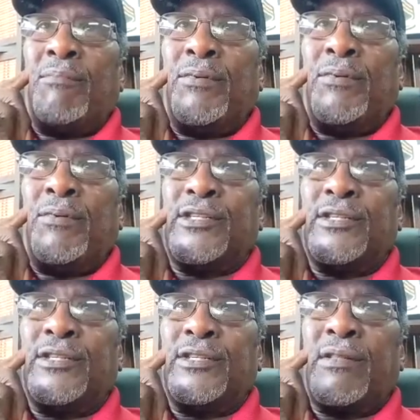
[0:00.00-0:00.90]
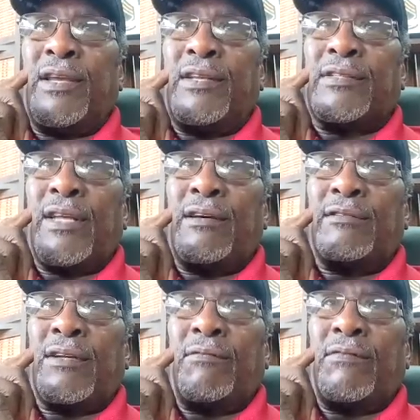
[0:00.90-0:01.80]
pushing the
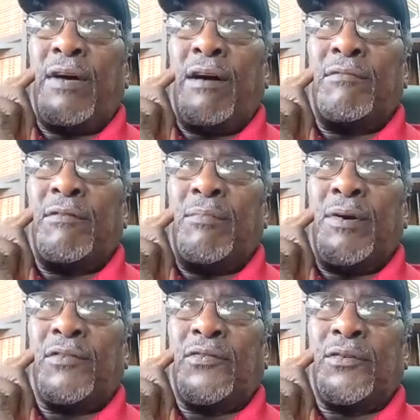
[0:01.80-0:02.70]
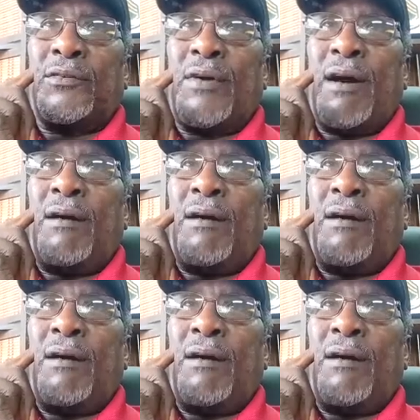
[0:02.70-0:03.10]
sales of the books through